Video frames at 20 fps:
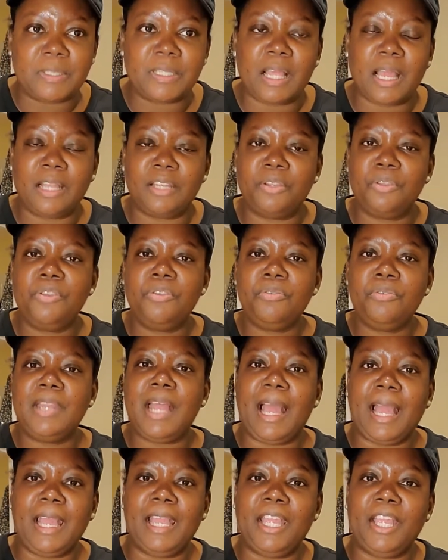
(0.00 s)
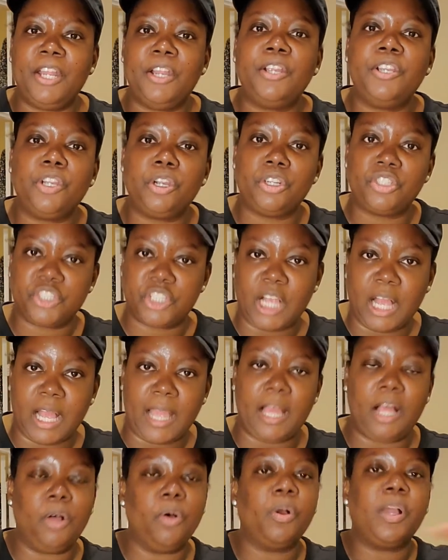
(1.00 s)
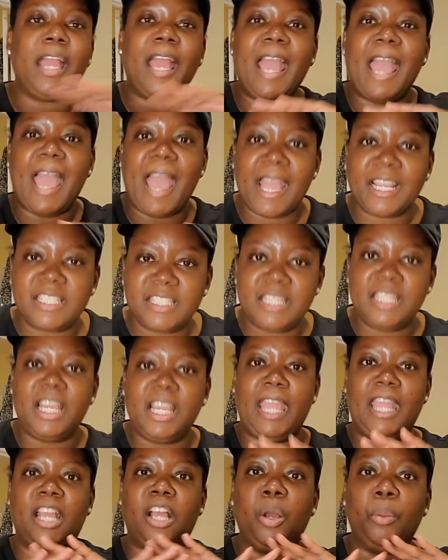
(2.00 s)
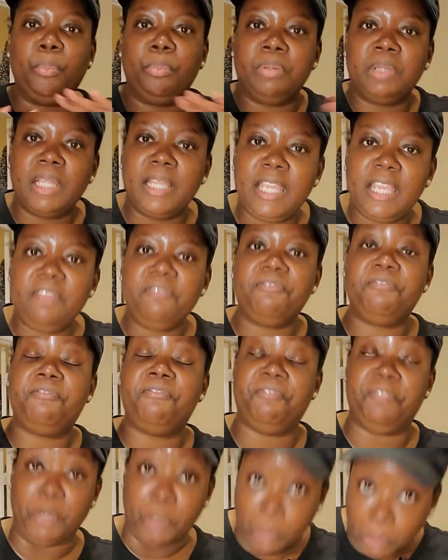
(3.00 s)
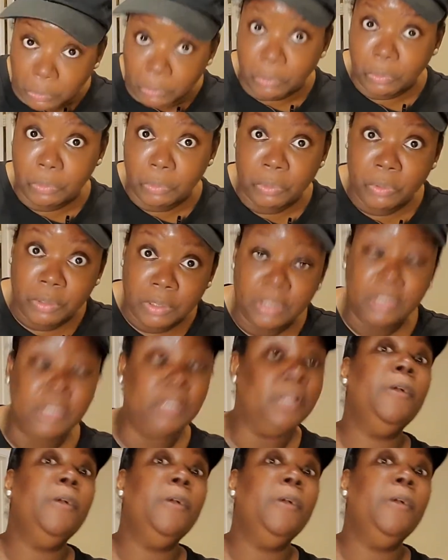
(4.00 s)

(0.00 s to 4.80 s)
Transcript: Like, do you not hear your child acting a complete fool?